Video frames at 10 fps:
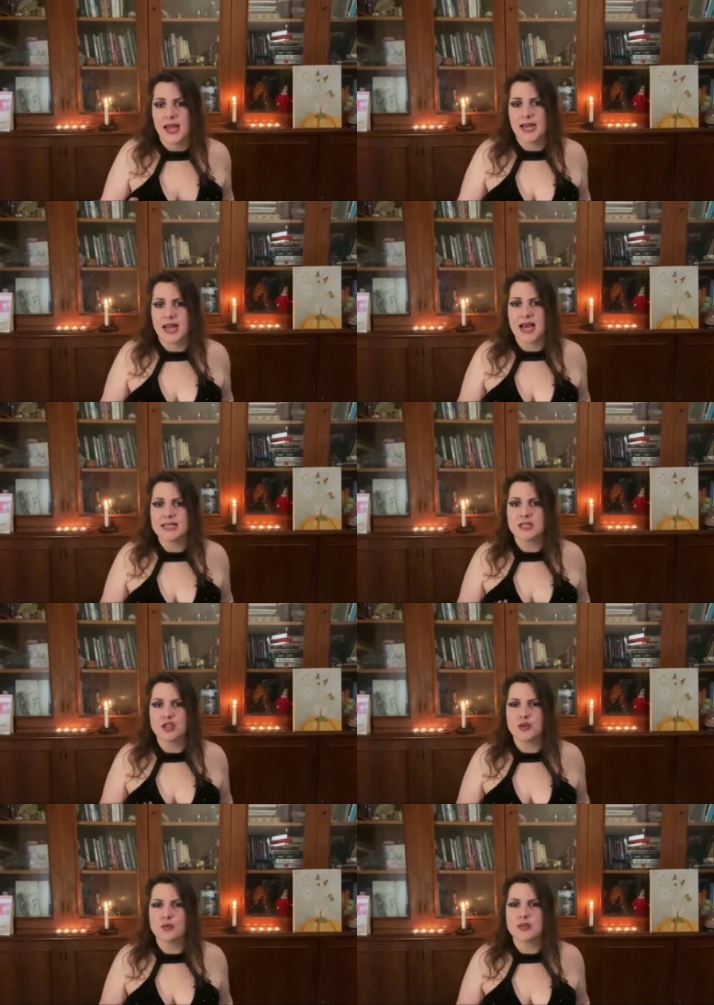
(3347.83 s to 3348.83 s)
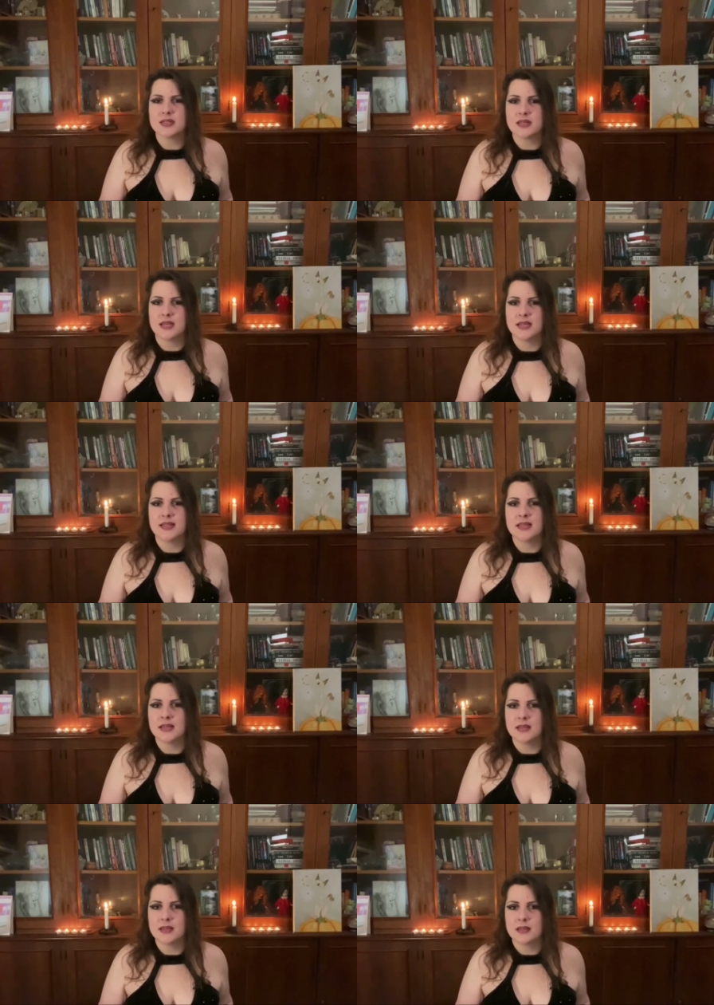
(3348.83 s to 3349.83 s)
And as she was
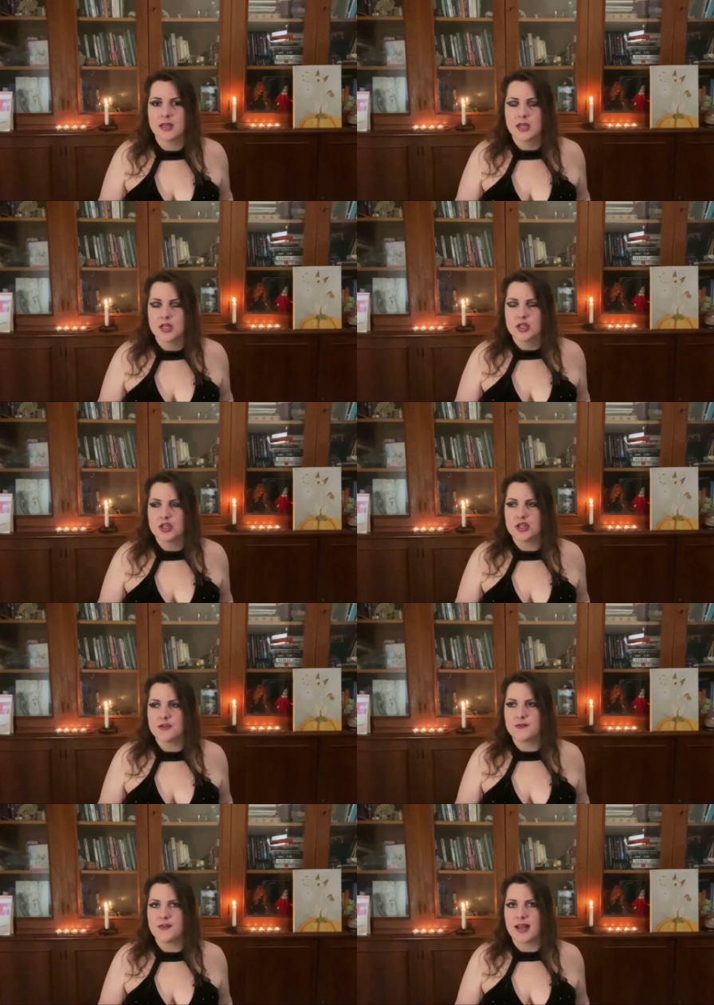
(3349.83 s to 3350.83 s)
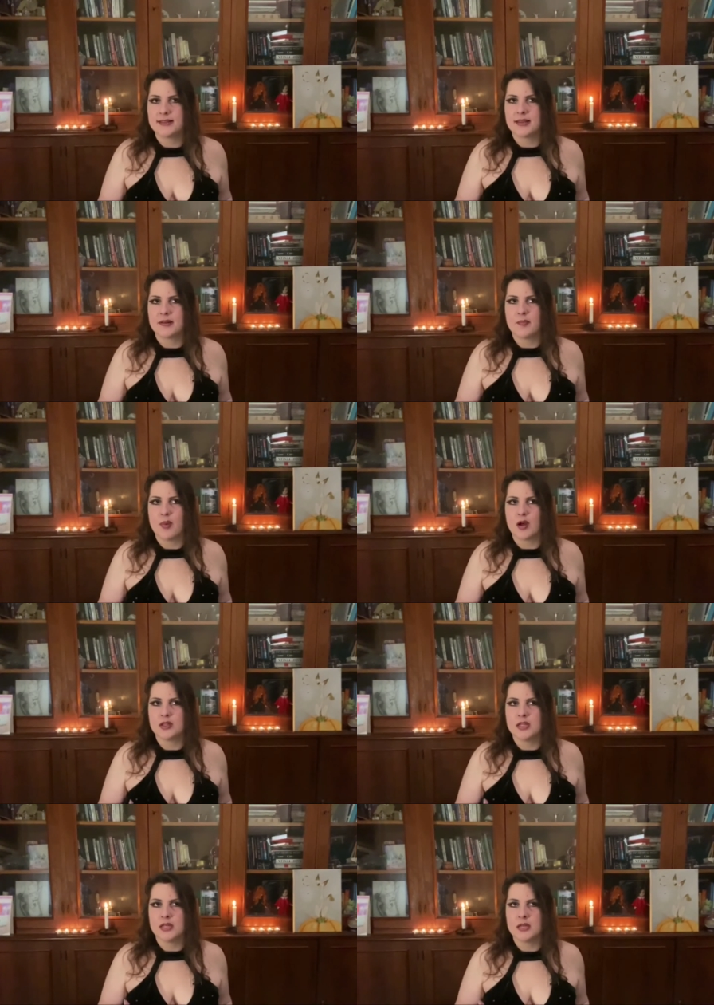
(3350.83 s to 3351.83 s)
eating, she felt her
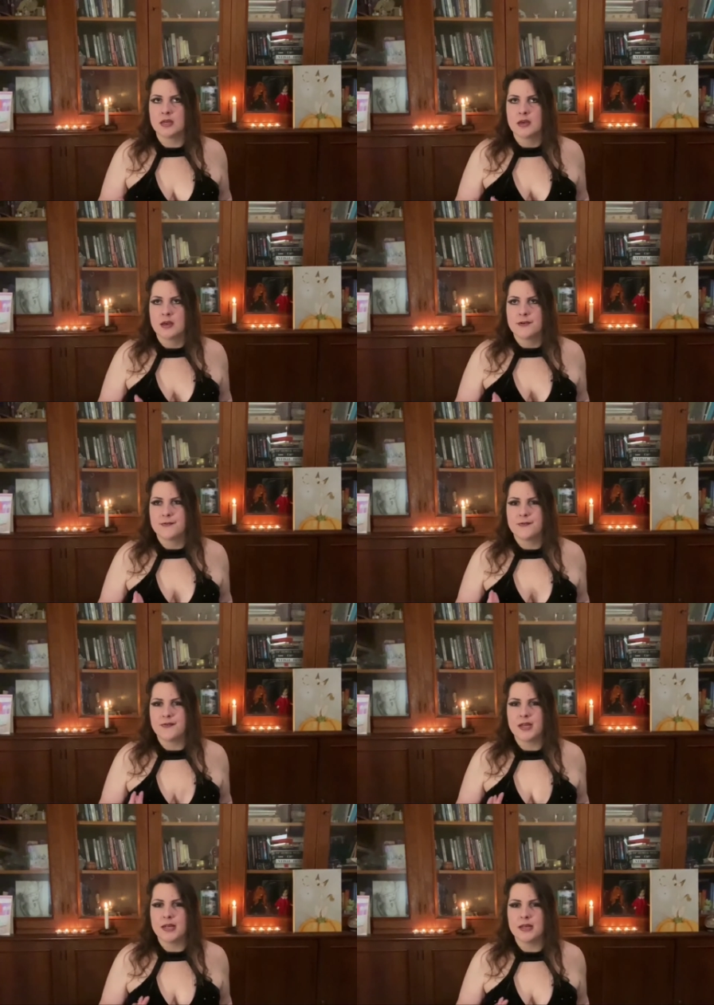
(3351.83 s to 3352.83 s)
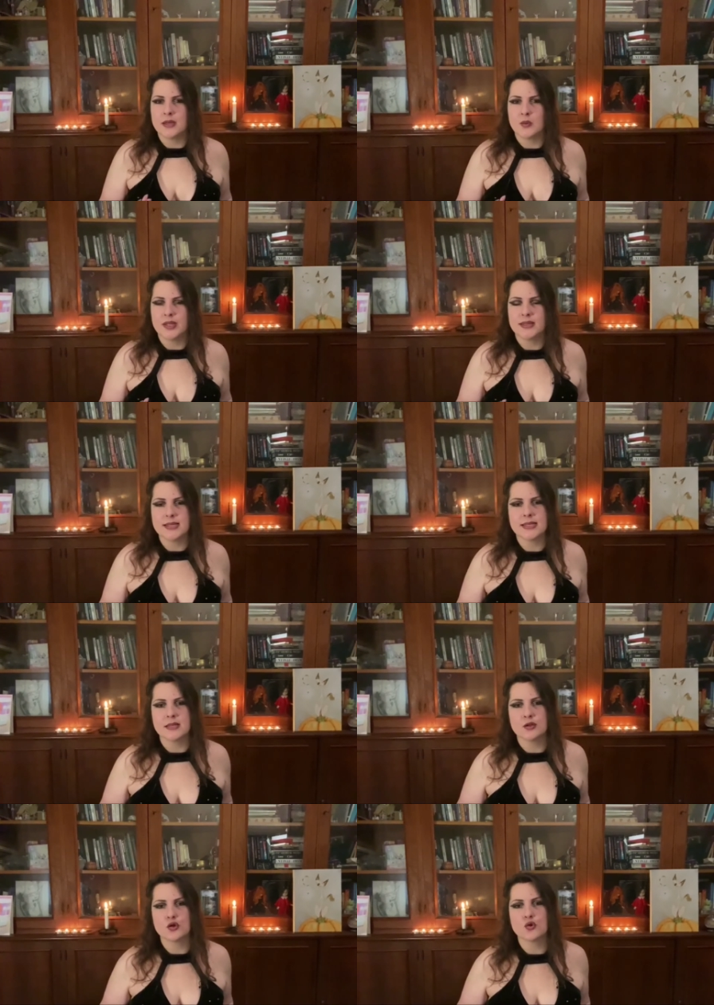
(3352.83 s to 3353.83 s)
body filling with a
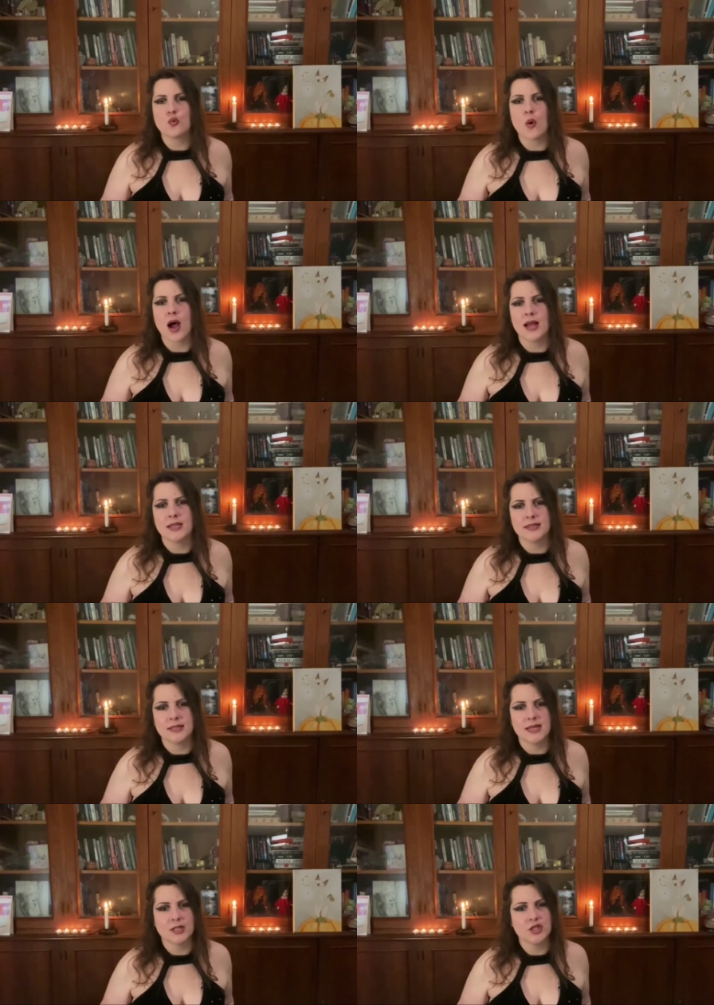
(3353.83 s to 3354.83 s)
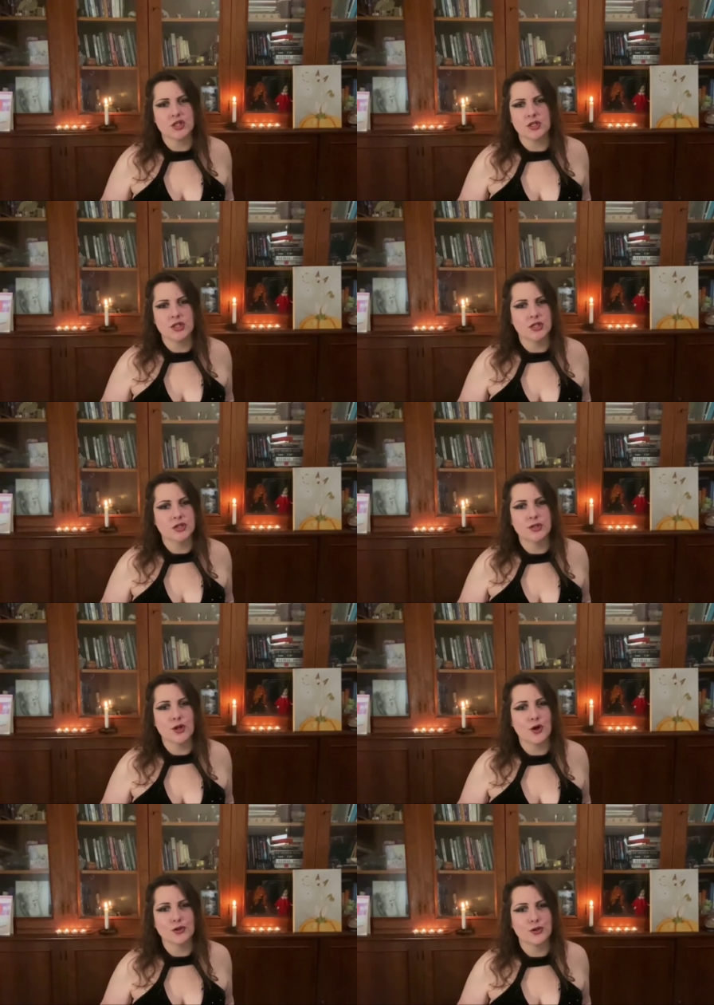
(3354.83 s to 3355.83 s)
sensuality that she did
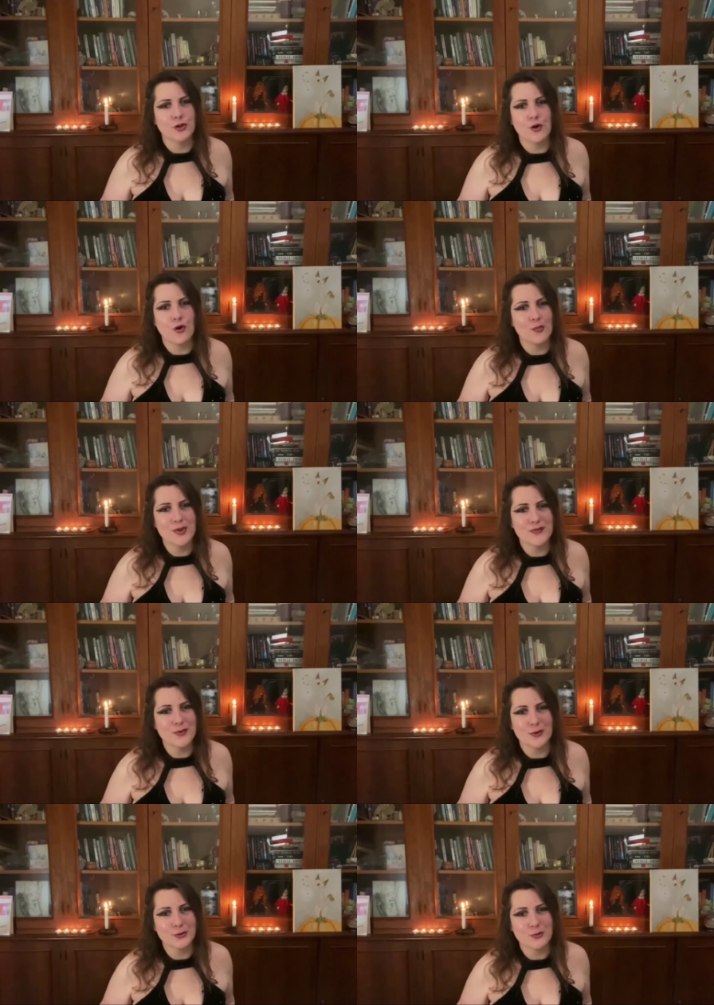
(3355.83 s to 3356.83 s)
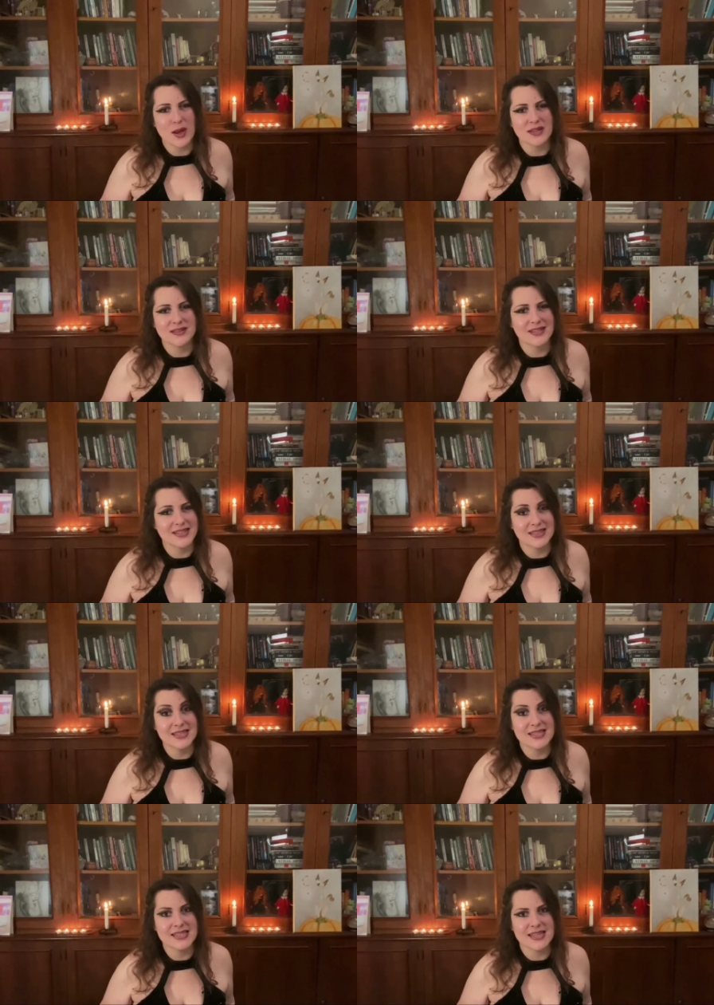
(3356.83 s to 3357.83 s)
not know before to enter in
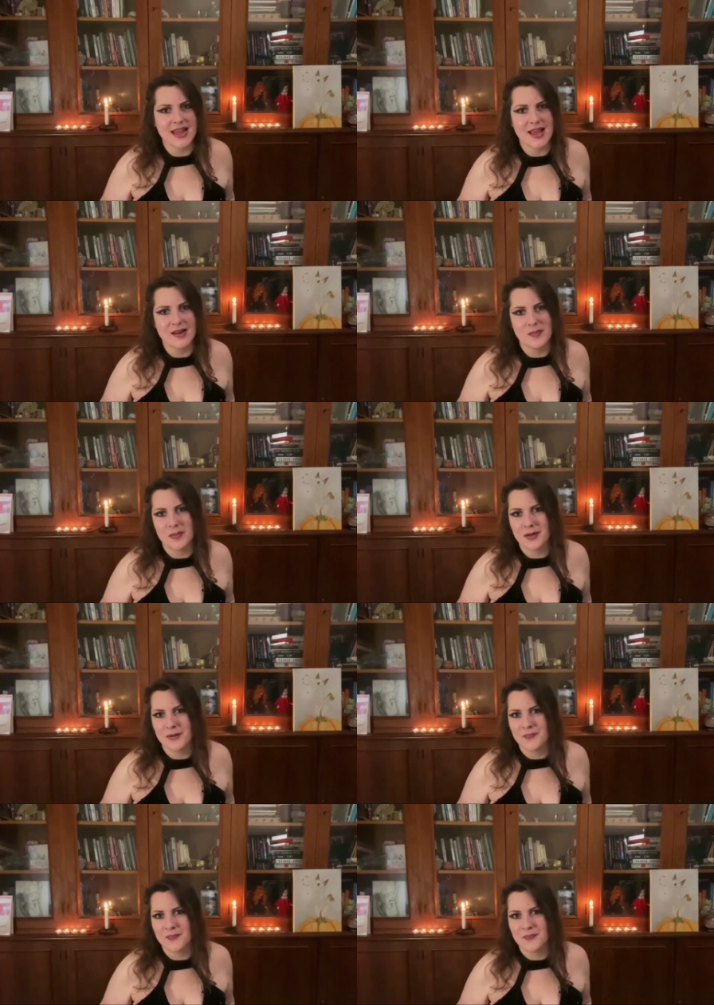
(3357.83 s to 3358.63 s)
this realm